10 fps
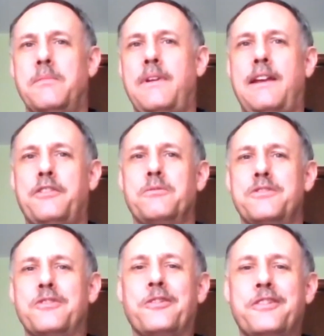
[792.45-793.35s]
as a
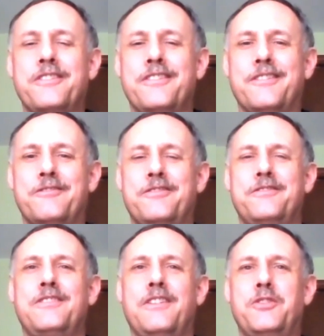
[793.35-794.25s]
result of
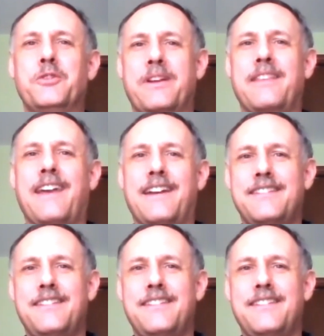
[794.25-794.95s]
doing that.